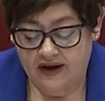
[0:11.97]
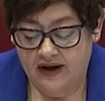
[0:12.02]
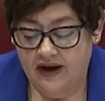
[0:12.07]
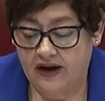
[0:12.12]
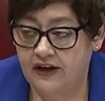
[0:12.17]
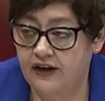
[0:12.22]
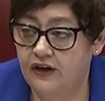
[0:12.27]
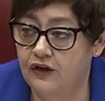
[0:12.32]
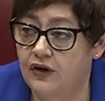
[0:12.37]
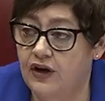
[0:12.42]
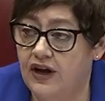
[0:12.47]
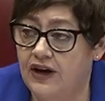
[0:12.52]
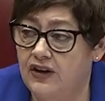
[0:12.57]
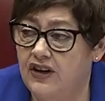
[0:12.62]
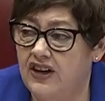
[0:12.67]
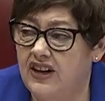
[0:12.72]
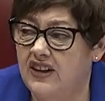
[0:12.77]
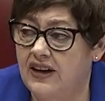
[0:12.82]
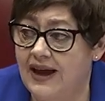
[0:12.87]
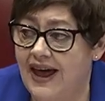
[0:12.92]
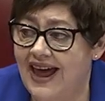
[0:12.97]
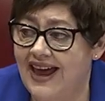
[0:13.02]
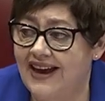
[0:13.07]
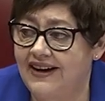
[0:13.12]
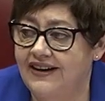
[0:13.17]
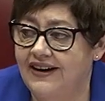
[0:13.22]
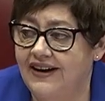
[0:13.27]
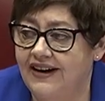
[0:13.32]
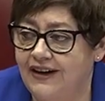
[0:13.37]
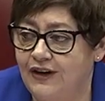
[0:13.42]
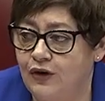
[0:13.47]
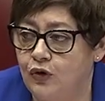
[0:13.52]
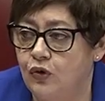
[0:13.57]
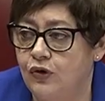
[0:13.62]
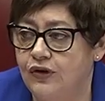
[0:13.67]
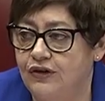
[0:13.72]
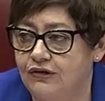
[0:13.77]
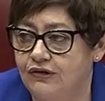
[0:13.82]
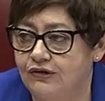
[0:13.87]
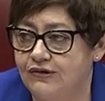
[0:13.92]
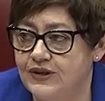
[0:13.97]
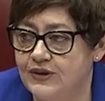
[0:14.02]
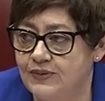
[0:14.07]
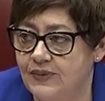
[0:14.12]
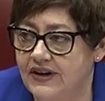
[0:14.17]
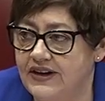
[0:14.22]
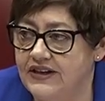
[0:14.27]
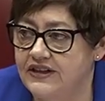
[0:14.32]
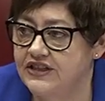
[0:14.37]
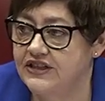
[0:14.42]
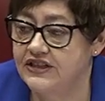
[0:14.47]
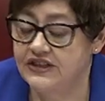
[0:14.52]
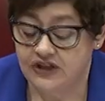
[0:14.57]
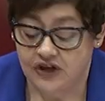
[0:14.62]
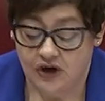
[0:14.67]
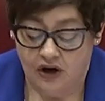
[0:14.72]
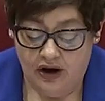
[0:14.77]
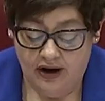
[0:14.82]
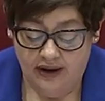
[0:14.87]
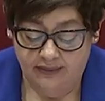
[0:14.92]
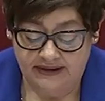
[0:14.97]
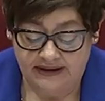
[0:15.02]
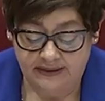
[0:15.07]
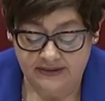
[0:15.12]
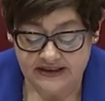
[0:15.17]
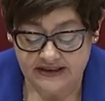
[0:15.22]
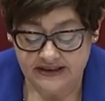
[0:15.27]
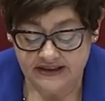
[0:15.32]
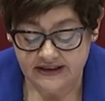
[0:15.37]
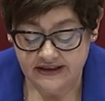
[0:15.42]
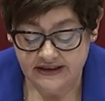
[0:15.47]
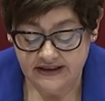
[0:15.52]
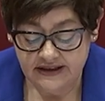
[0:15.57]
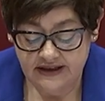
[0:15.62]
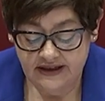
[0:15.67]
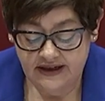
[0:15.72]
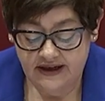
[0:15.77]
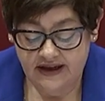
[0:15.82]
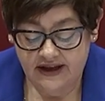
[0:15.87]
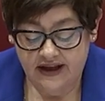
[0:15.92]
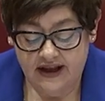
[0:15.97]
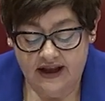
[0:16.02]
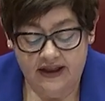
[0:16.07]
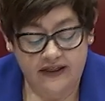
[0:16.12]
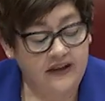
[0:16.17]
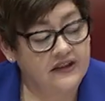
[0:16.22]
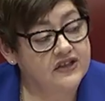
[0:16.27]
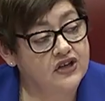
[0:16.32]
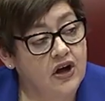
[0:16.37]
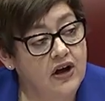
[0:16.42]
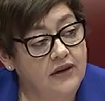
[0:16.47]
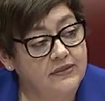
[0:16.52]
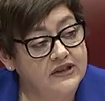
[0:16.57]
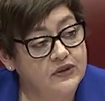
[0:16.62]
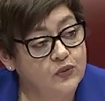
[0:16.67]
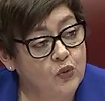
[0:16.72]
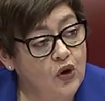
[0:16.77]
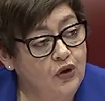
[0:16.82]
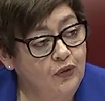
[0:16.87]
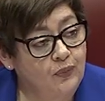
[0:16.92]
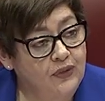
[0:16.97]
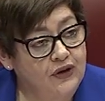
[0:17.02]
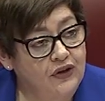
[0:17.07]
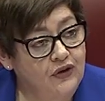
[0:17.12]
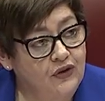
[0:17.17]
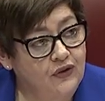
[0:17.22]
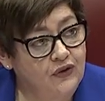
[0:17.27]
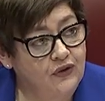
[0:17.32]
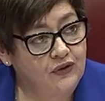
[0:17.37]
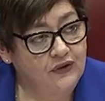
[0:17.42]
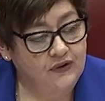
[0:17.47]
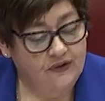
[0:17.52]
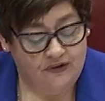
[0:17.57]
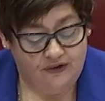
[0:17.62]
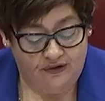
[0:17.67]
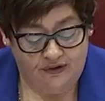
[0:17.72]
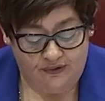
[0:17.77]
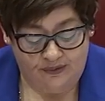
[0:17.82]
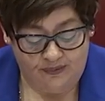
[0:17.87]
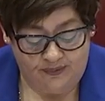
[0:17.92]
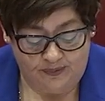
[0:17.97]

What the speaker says: An inaugural speech is time limited and the timers won't be used.